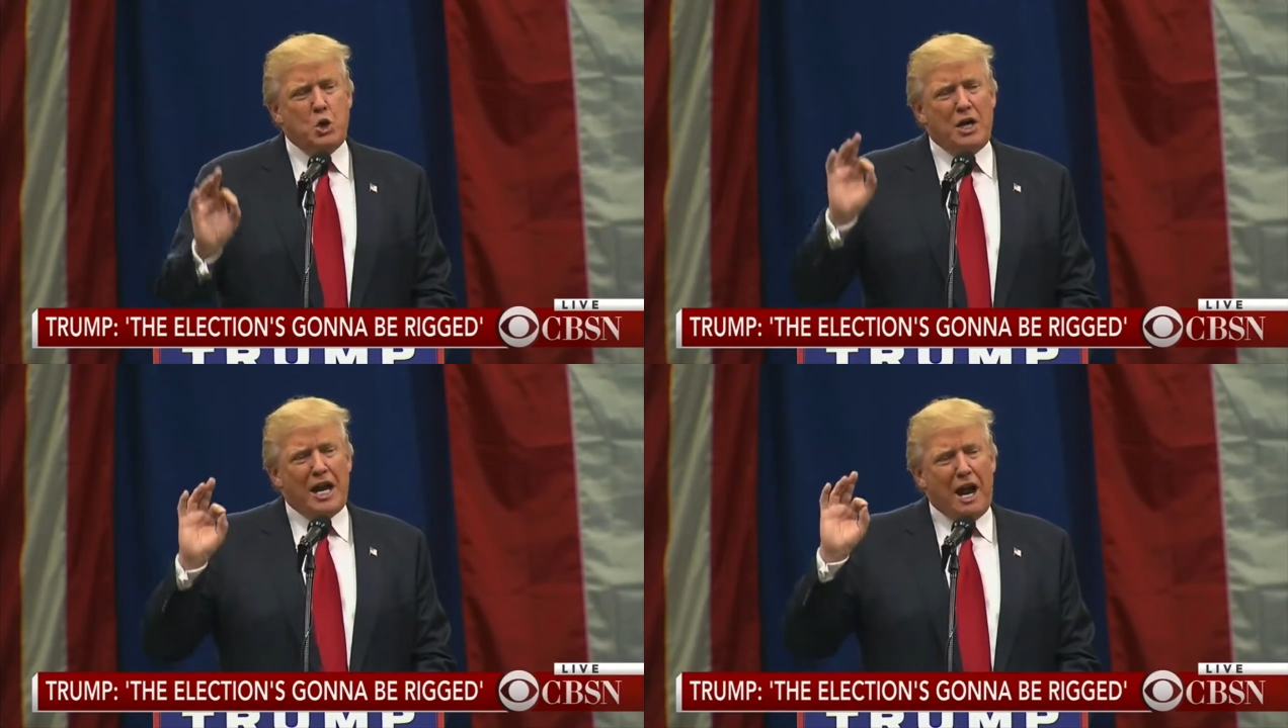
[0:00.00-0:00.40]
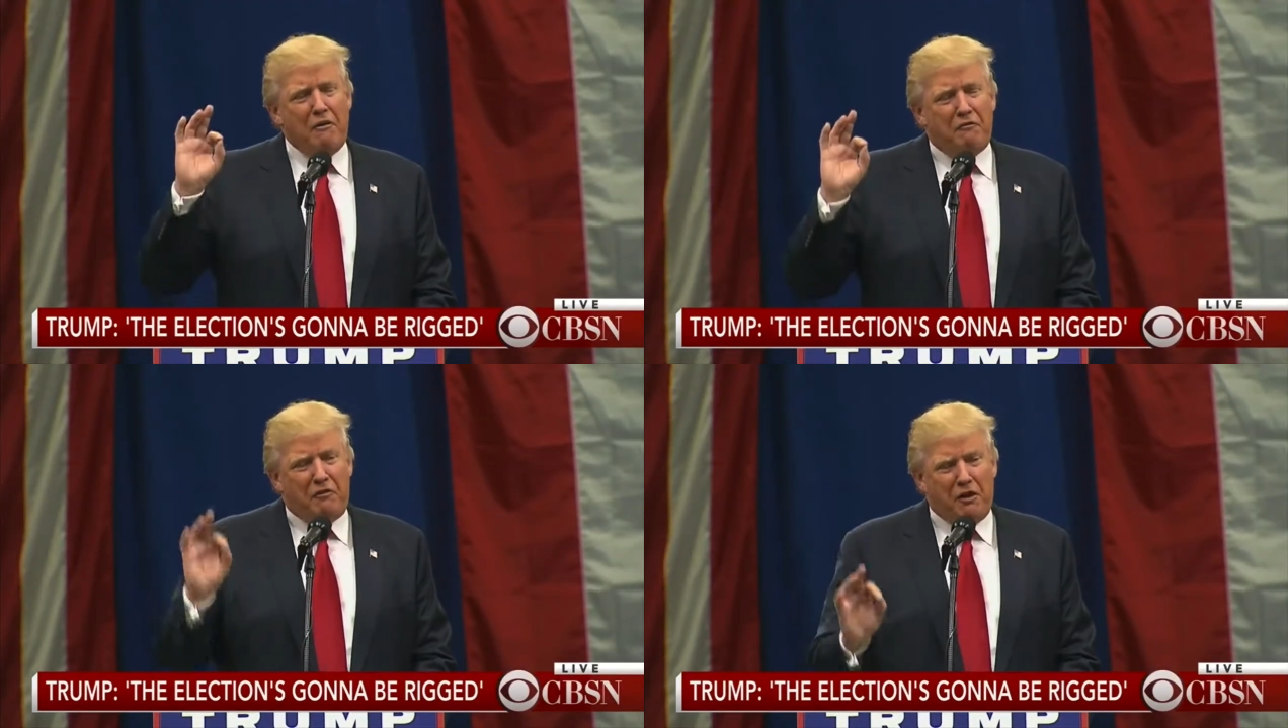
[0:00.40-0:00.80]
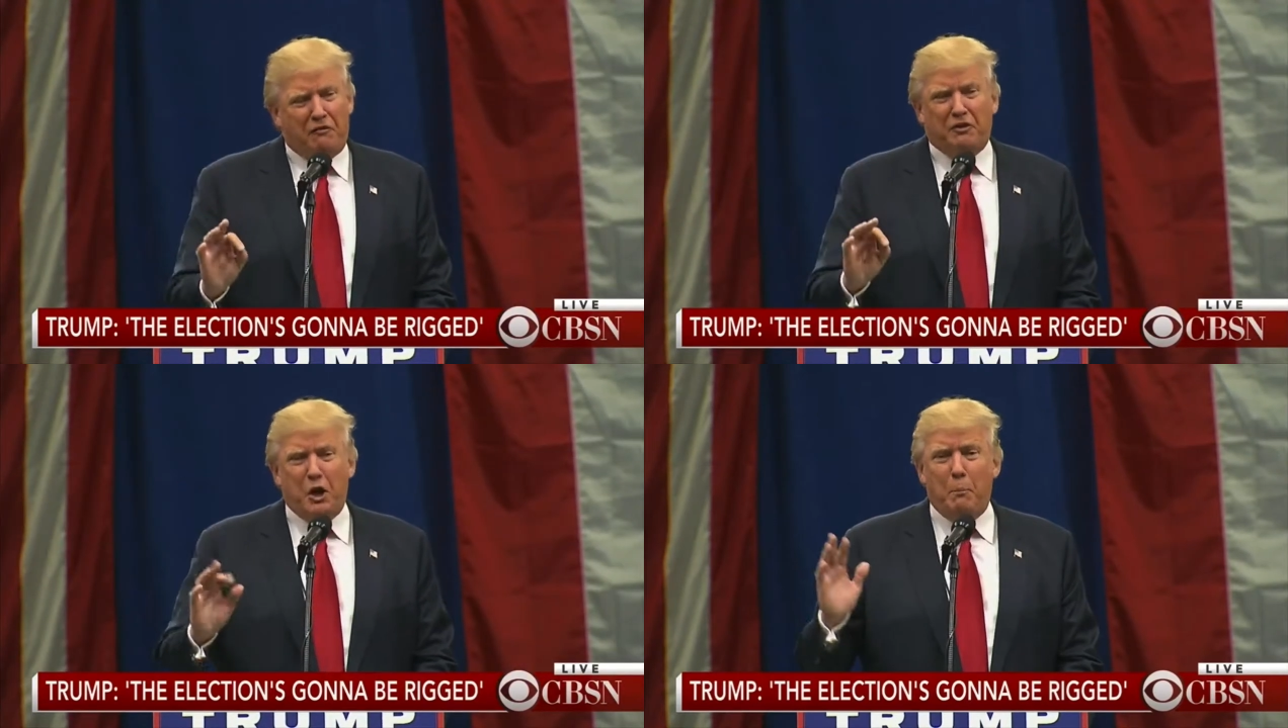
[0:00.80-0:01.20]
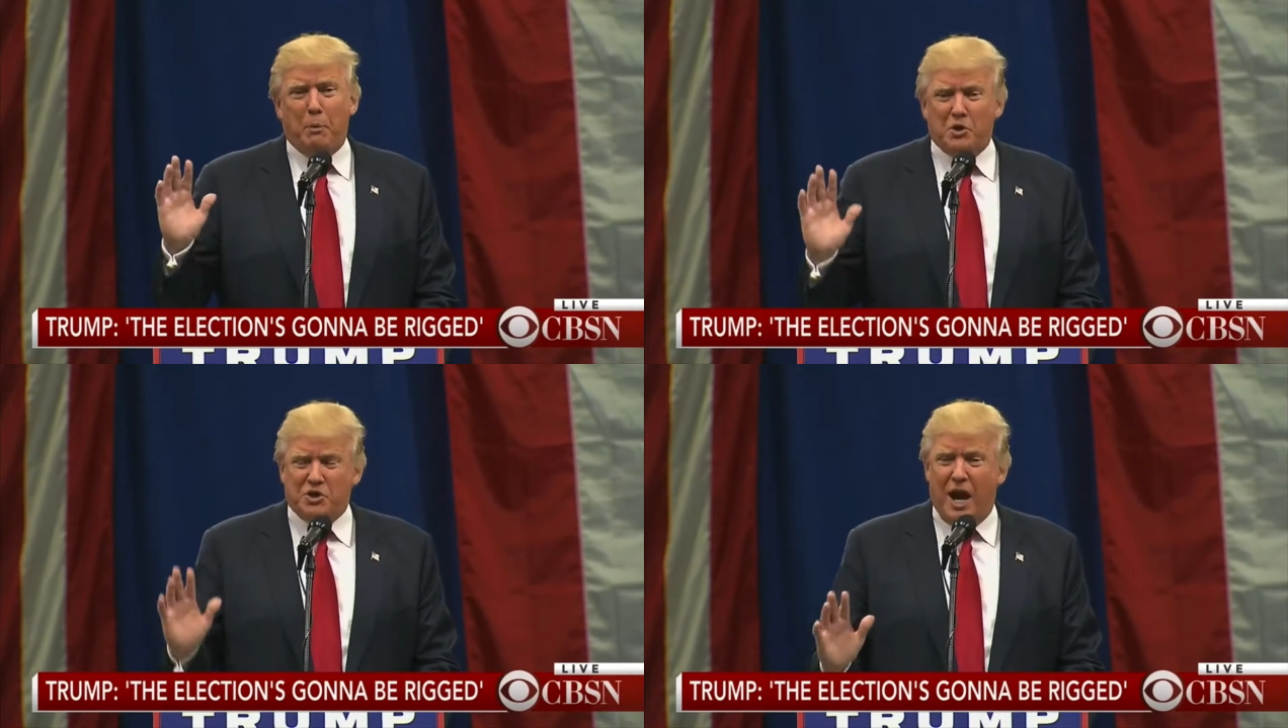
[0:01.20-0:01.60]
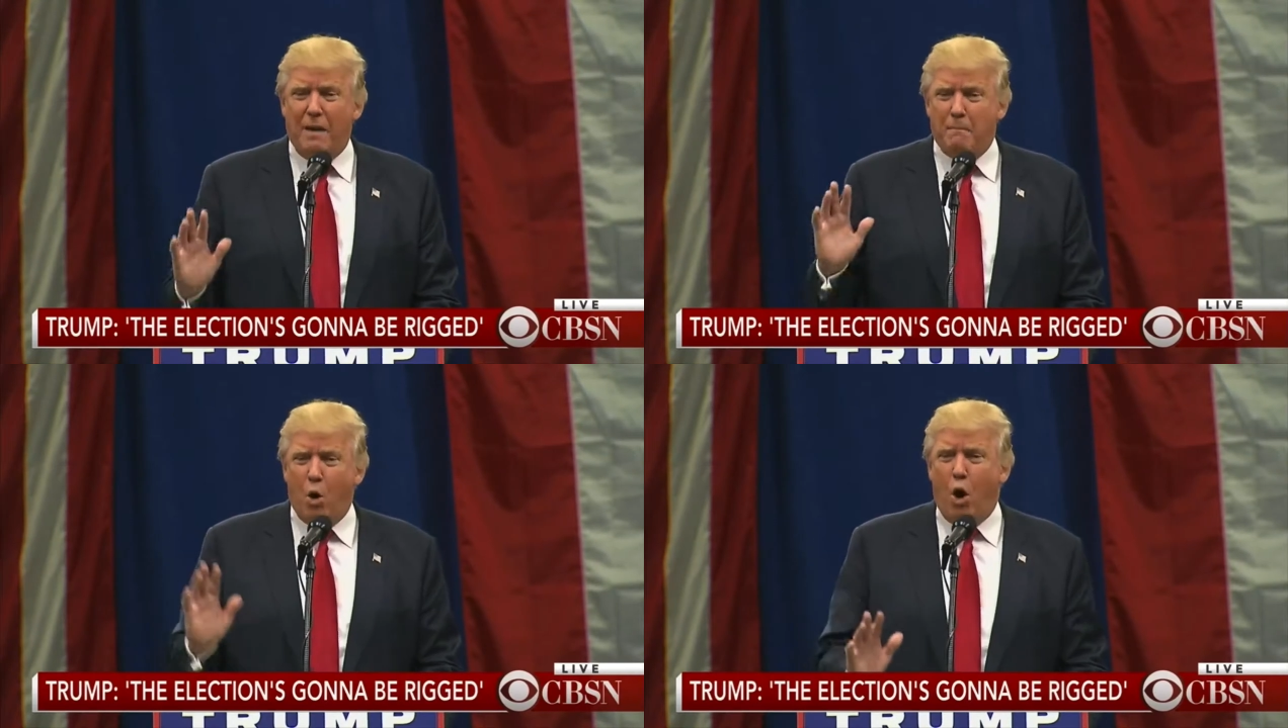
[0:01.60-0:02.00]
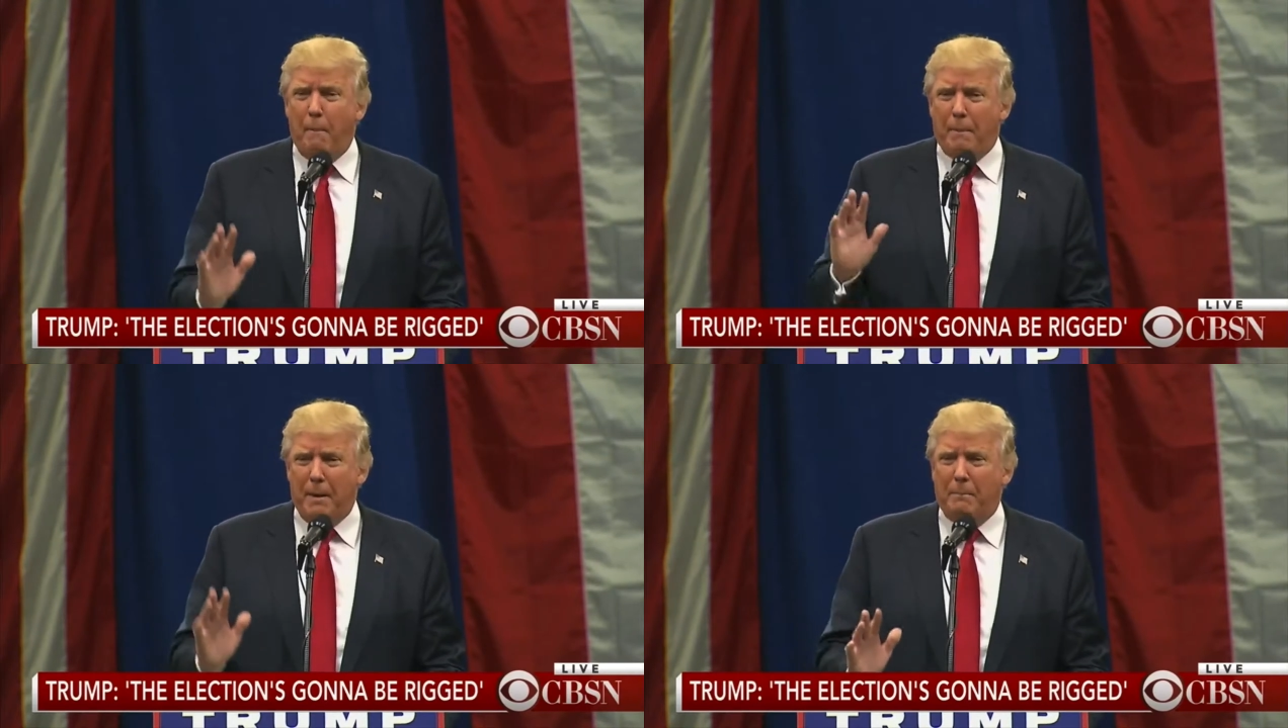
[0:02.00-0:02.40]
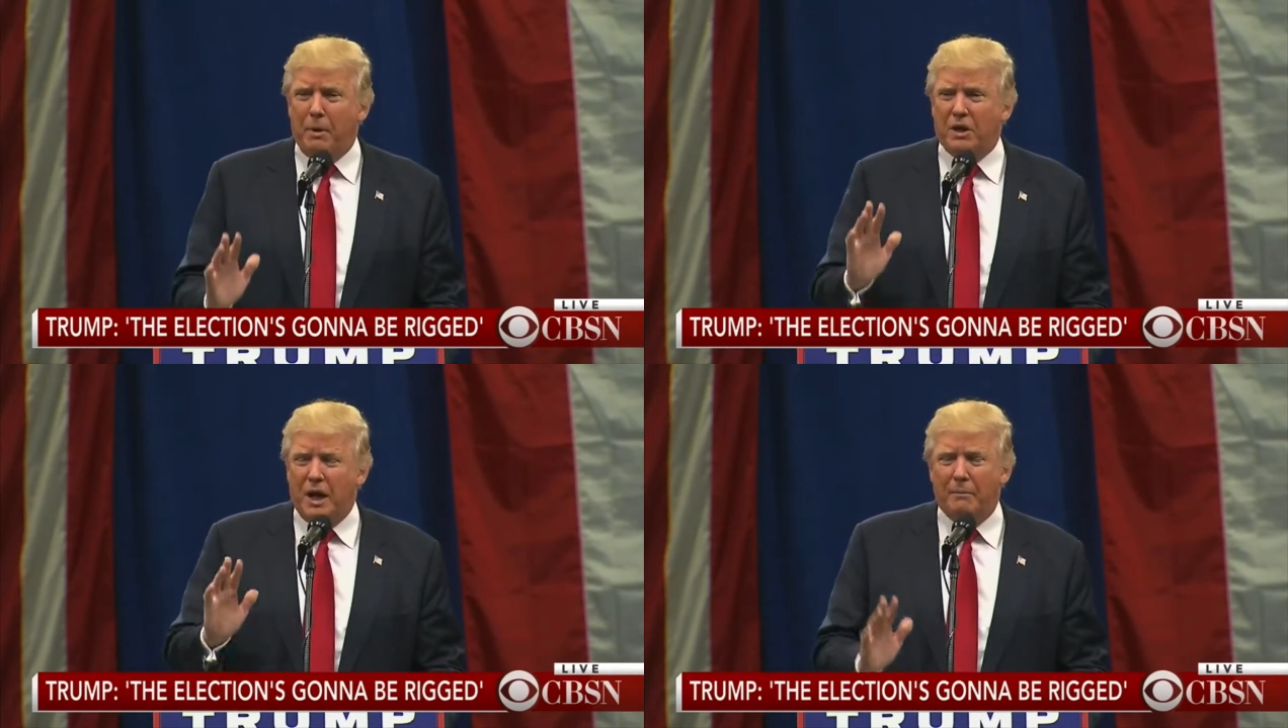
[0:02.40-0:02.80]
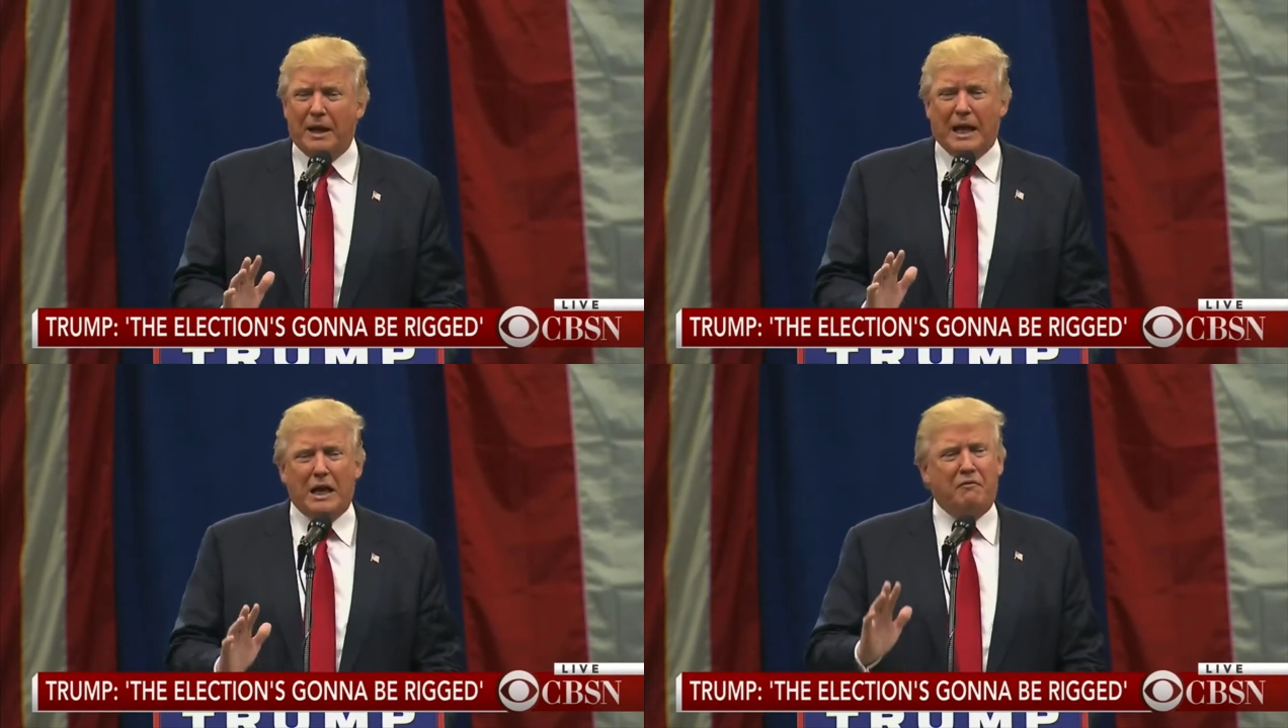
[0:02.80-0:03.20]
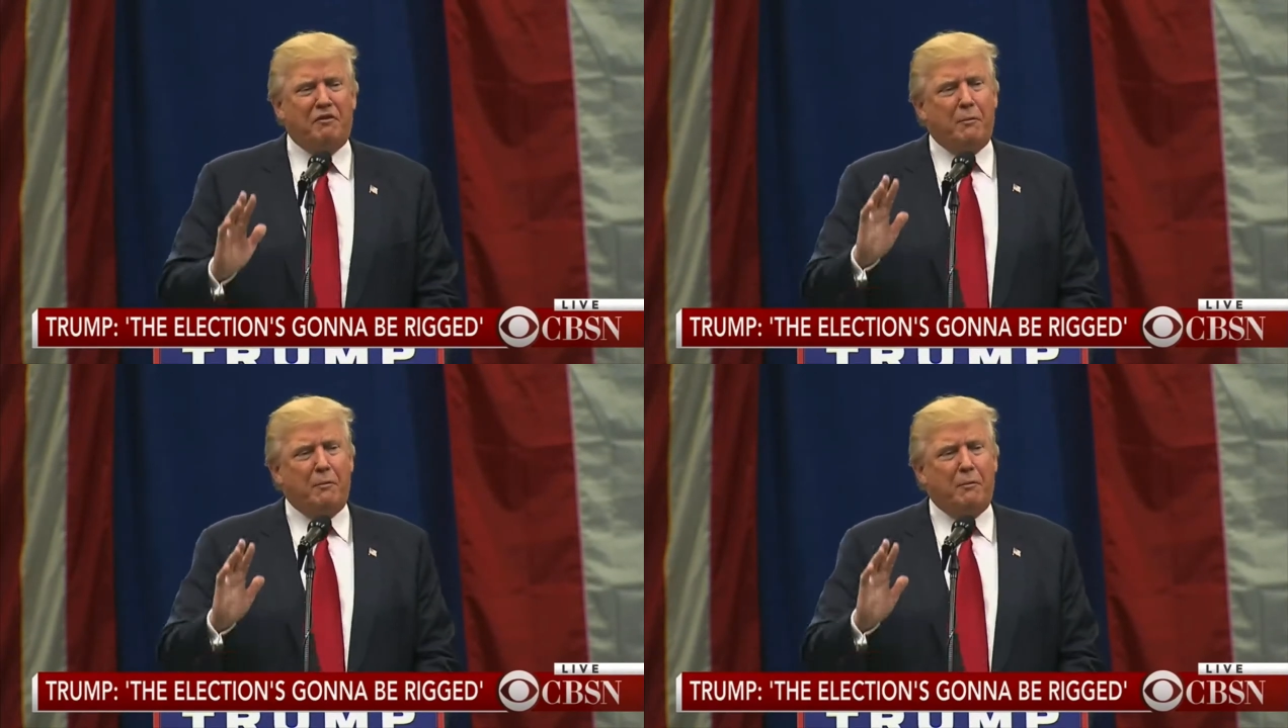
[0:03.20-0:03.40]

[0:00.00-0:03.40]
a crowd limitation of 1,000 for lots of different reasons,